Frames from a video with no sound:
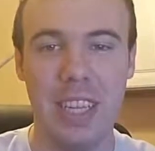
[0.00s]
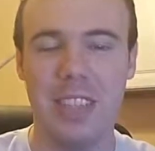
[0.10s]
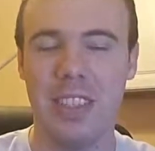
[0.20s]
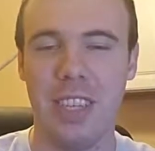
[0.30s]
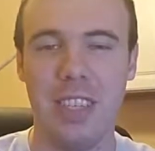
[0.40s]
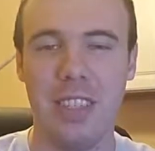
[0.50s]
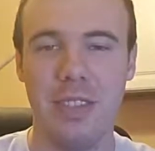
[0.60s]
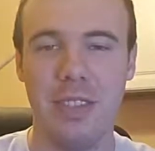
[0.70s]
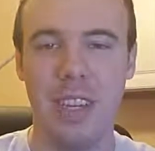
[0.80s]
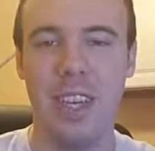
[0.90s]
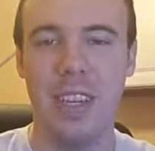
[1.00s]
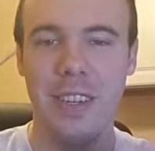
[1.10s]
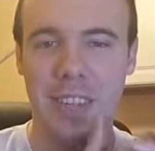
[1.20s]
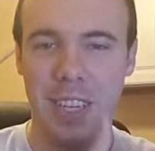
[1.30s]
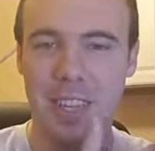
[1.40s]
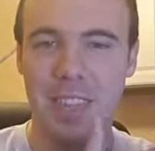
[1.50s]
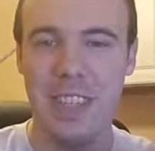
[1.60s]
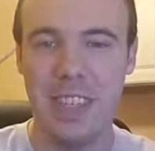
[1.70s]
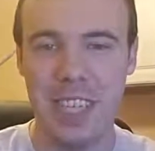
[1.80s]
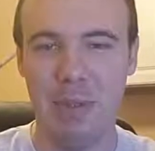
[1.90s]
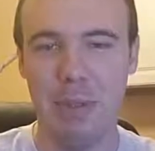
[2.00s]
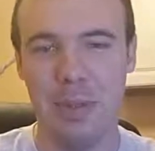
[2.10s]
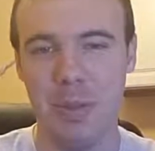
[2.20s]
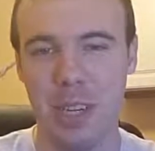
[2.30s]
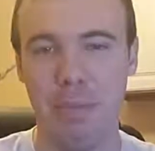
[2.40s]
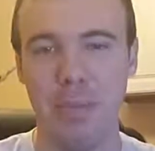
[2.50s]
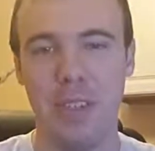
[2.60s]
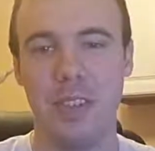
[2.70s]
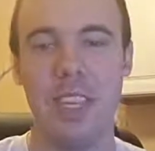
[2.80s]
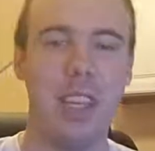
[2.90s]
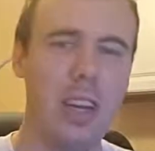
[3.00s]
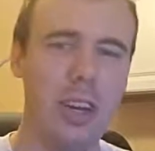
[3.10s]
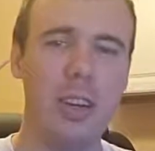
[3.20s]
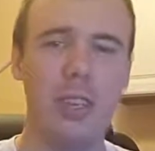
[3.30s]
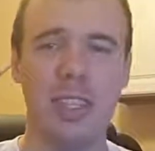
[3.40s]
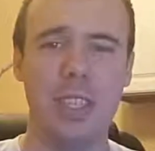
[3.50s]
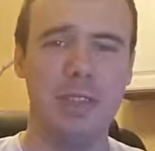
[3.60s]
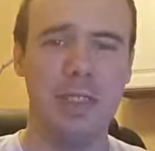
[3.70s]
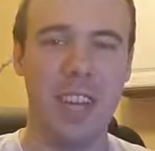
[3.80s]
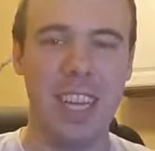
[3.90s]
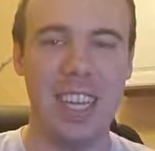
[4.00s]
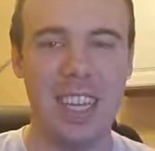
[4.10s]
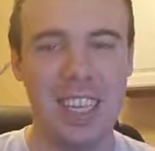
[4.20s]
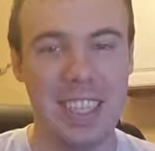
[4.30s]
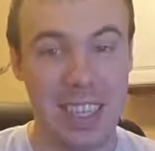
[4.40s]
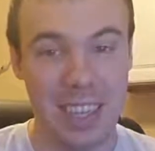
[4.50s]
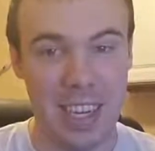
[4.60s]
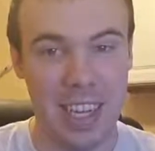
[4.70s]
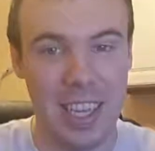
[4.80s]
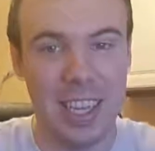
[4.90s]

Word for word: There's tons of there's tons of examples where companies are like, "Oh, this is fine," and it's not,